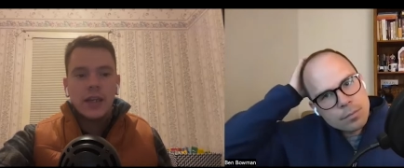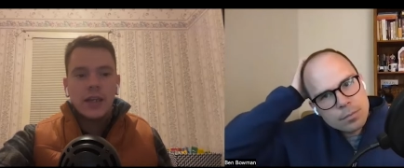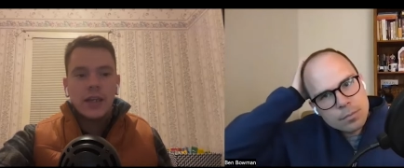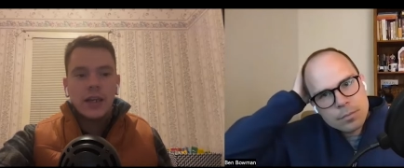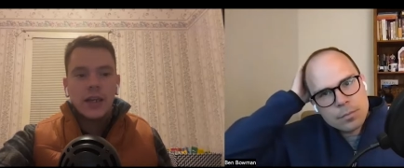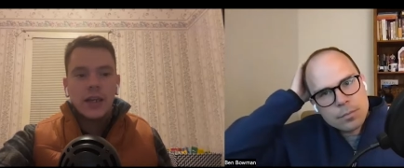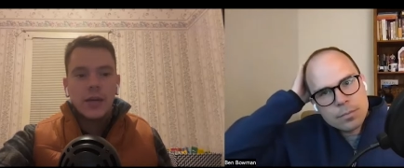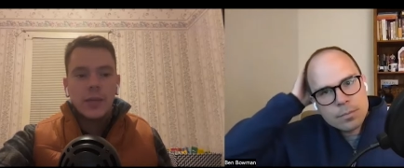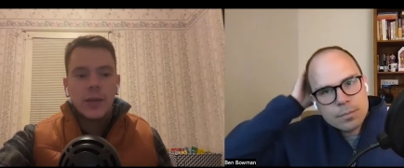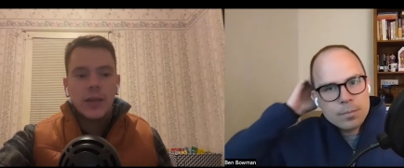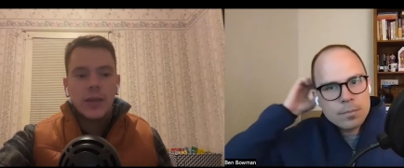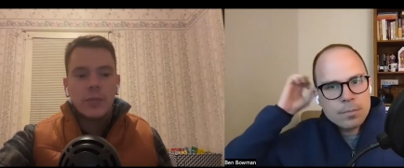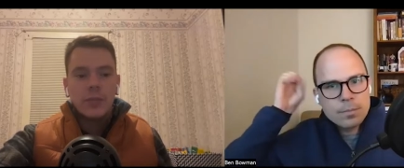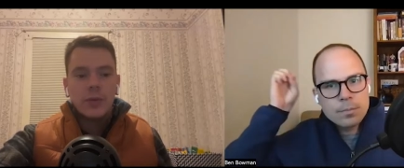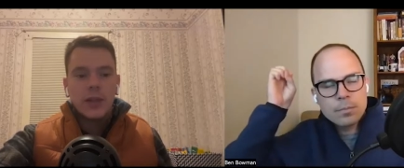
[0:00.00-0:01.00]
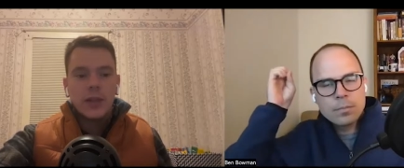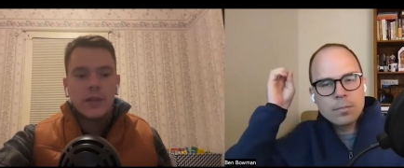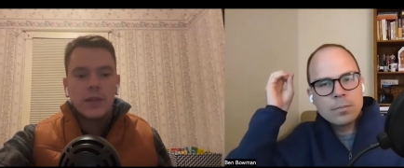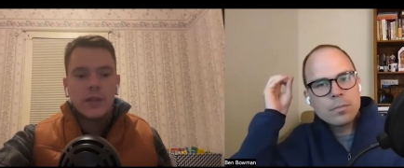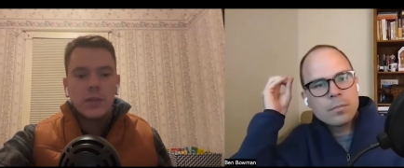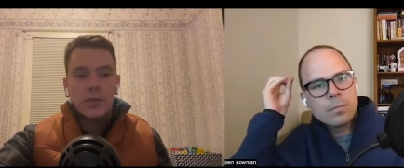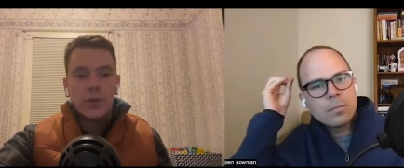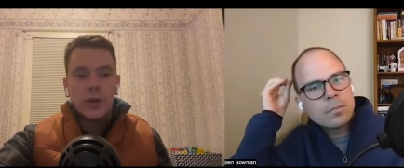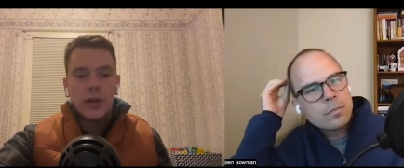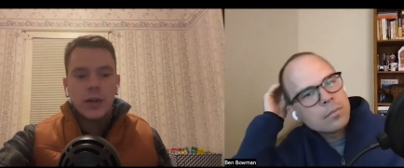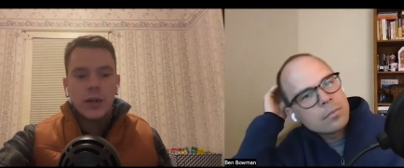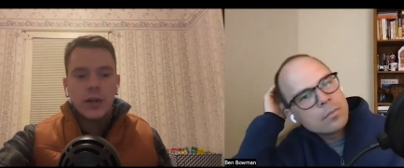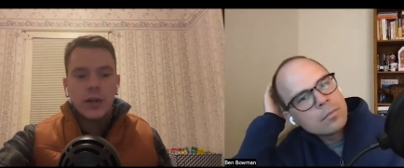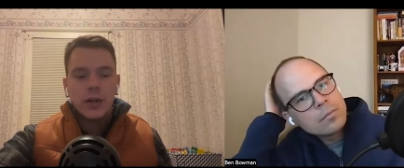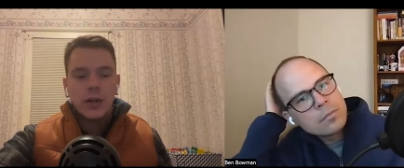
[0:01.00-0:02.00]
Speaker 1: um, in places
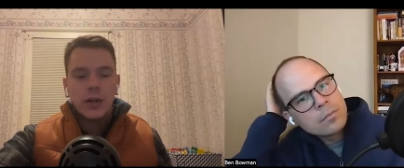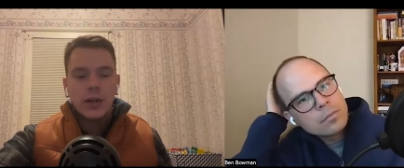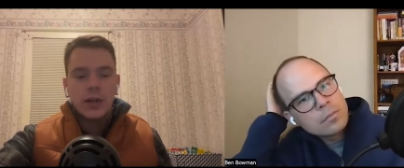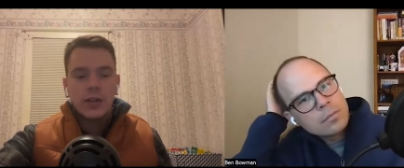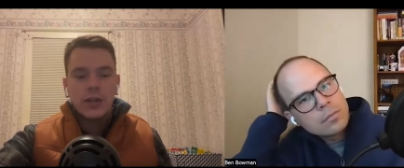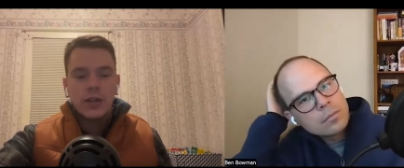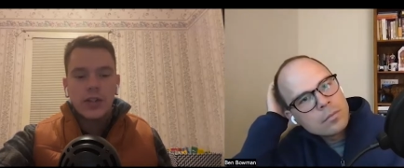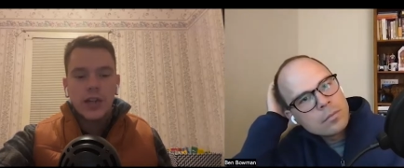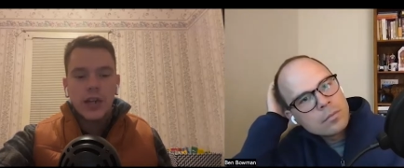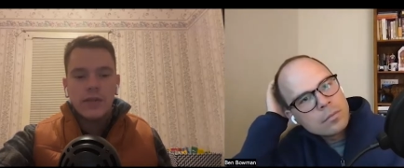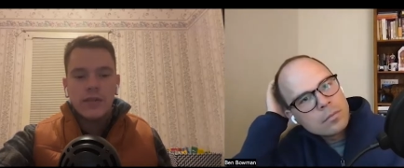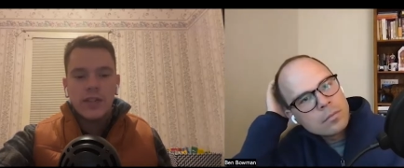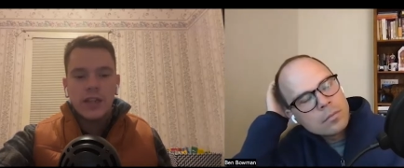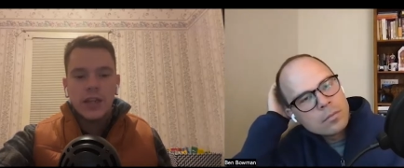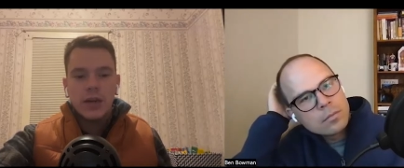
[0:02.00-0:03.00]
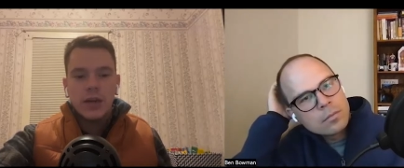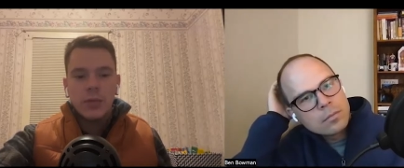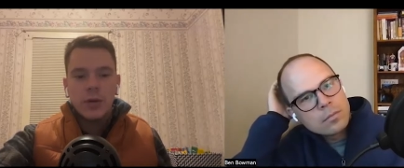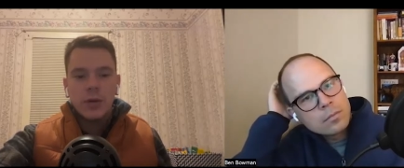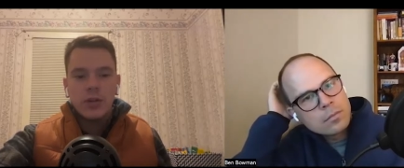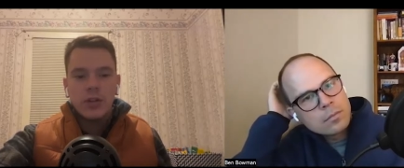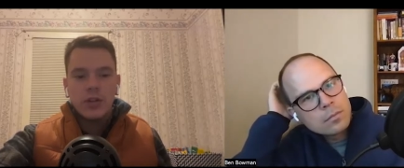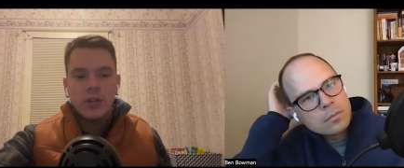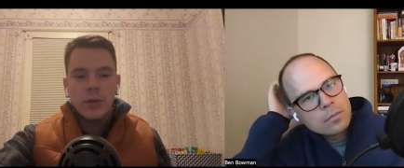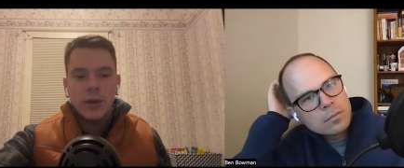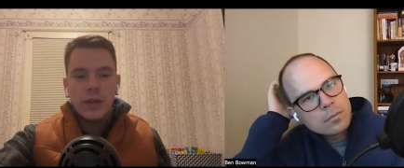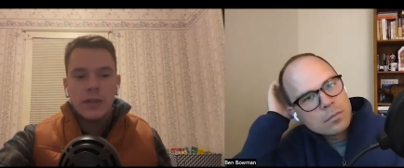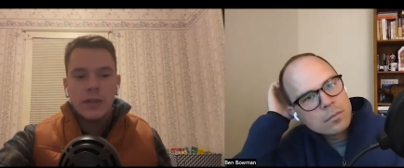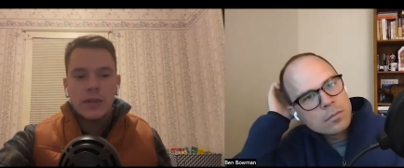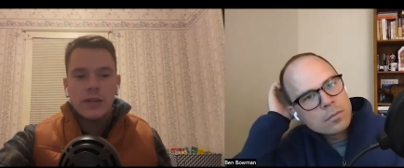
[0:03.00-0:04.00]
where you're kind of seeing it emerge in
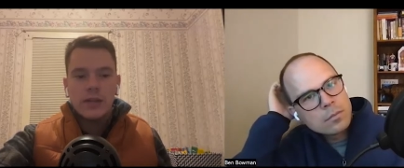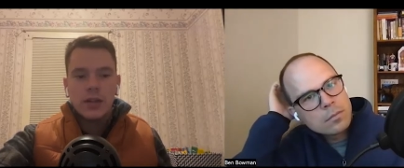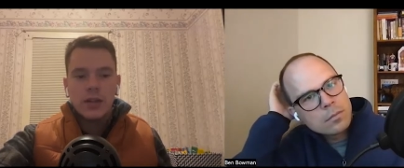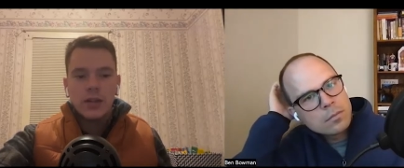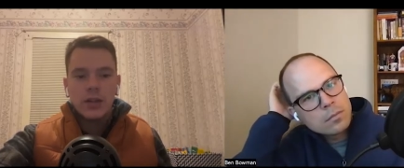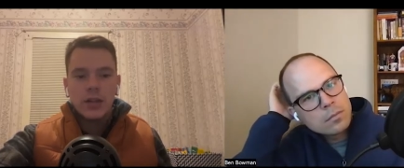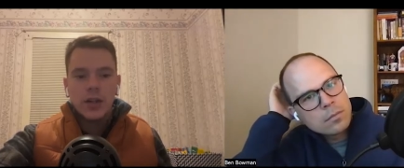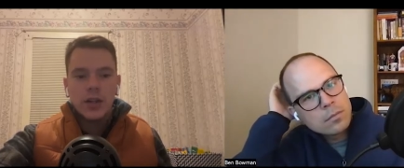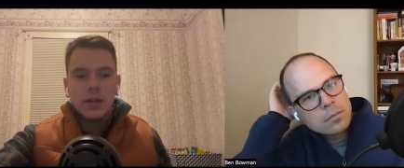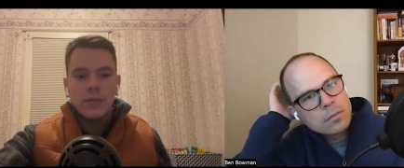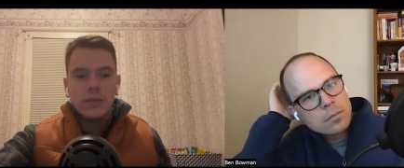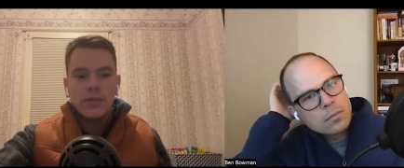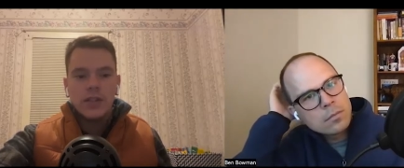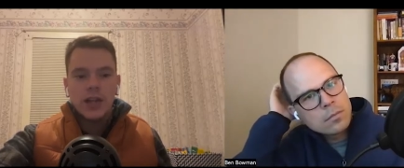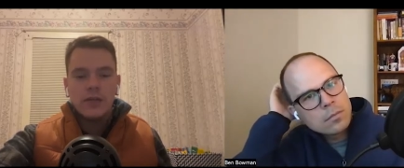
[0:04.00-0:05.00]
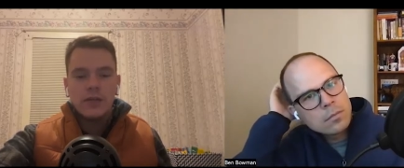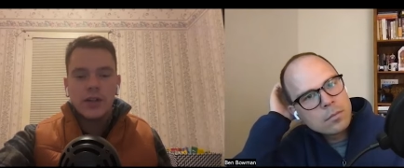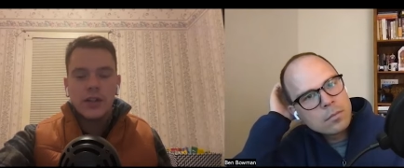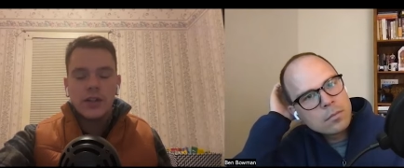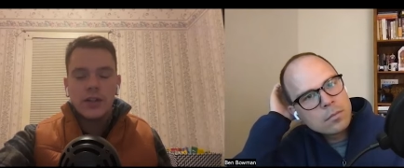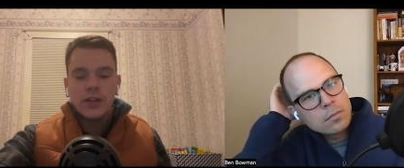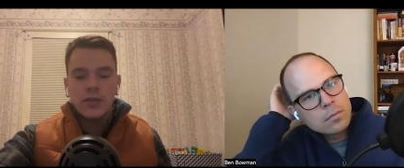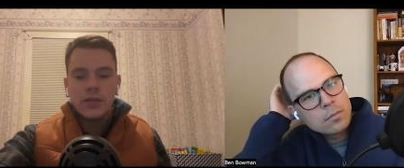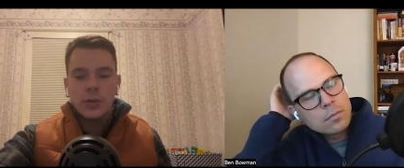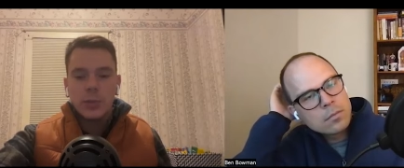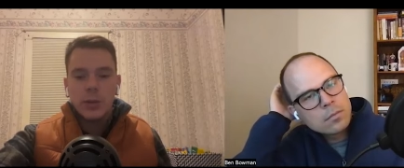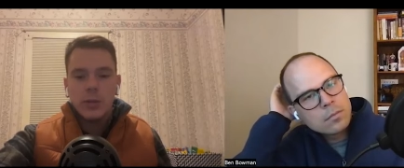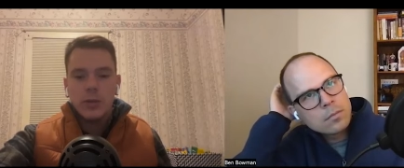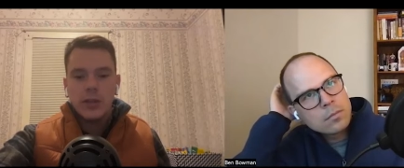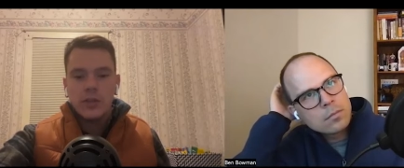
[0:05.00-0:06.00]
races that are um, tough races for
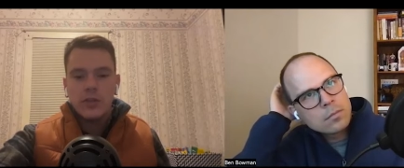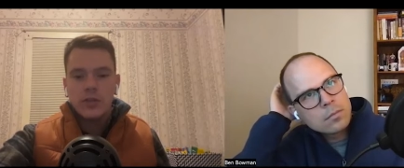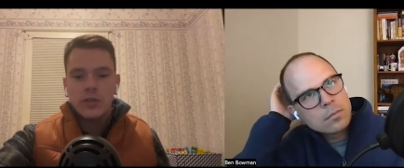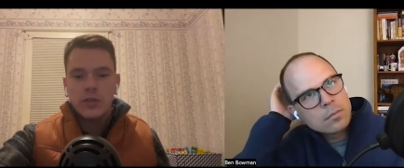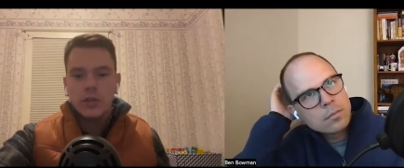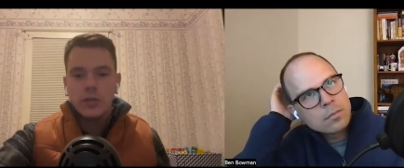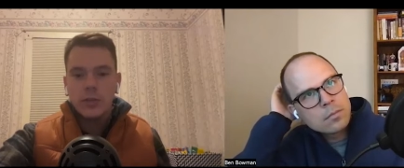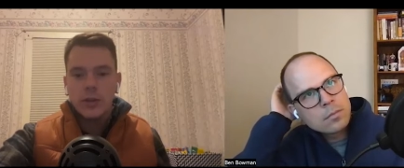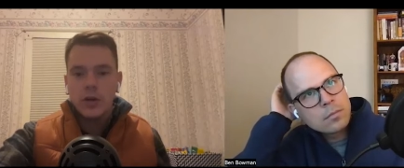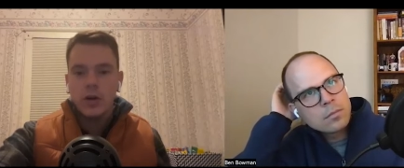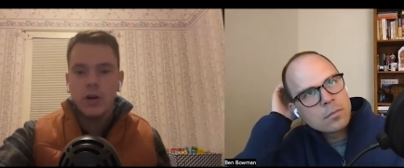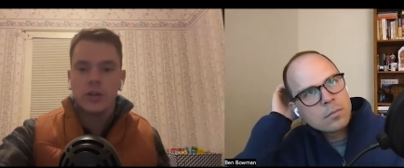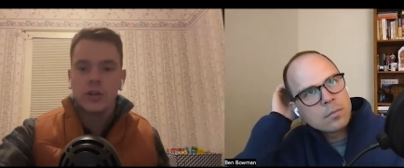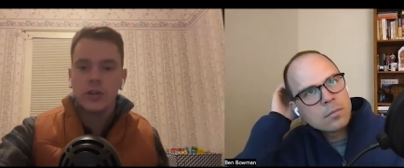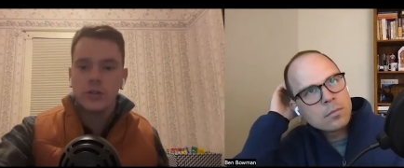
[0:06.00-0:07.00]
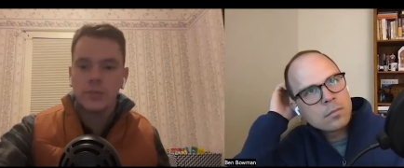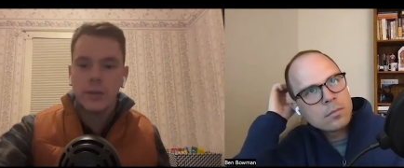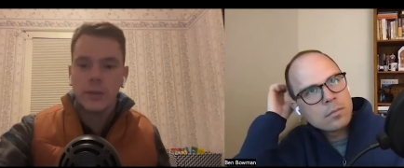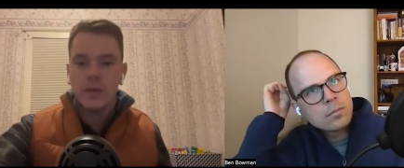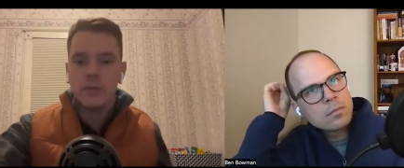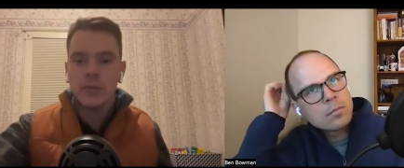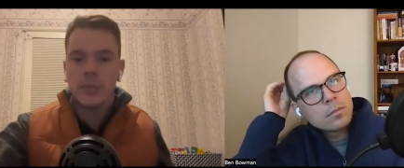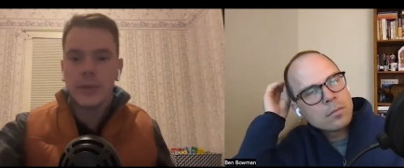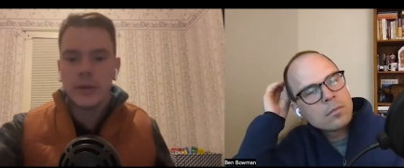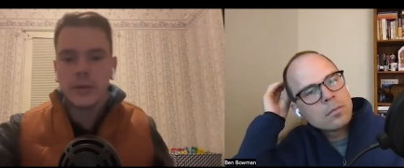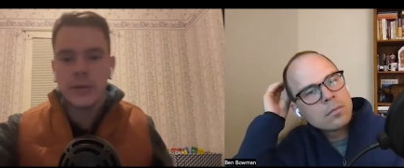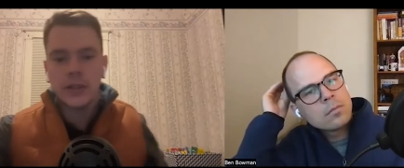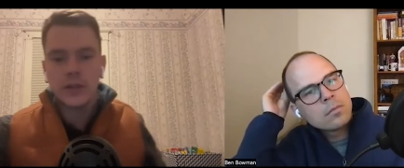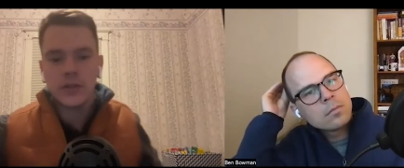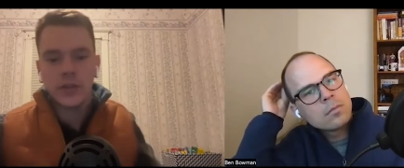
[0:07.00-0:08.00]
Republicans or a little bit harder. Maybe
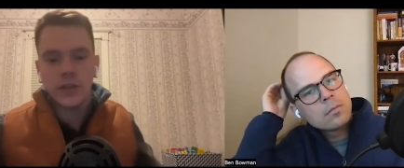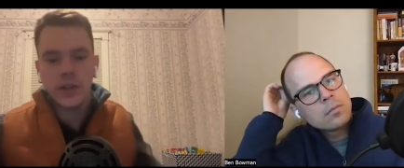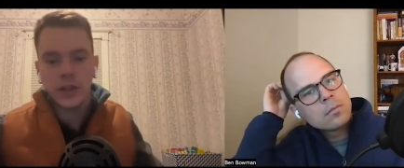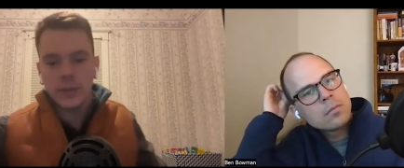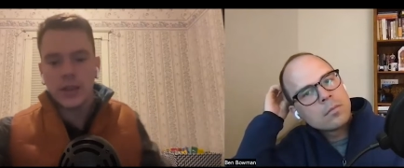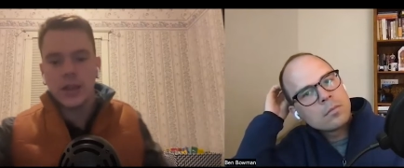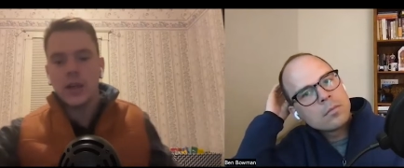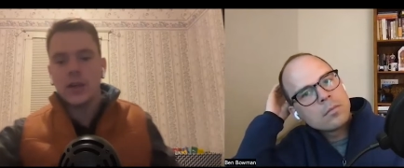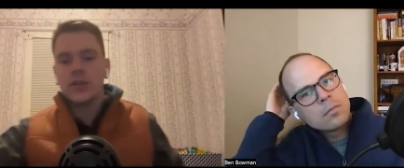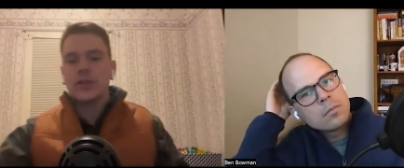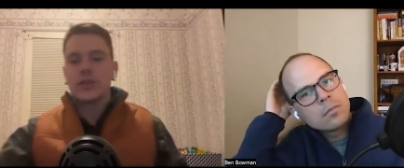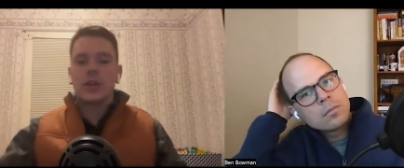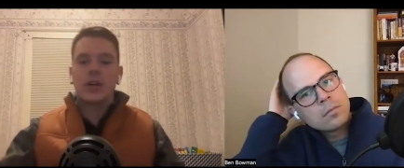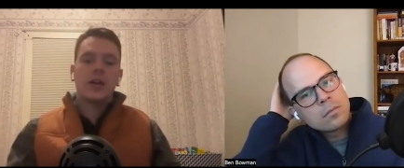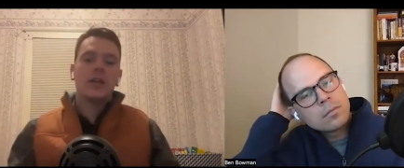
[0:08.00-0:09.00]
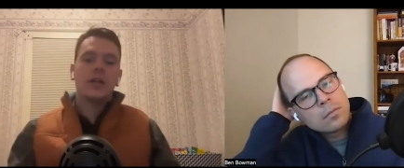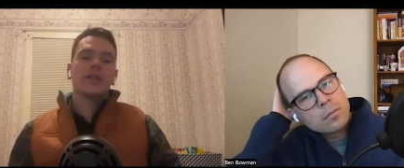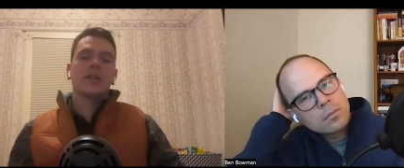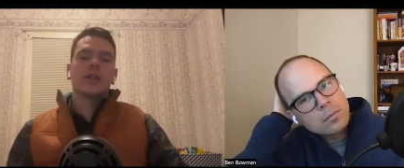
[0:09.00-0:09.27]
Republicans are going to be underdogs.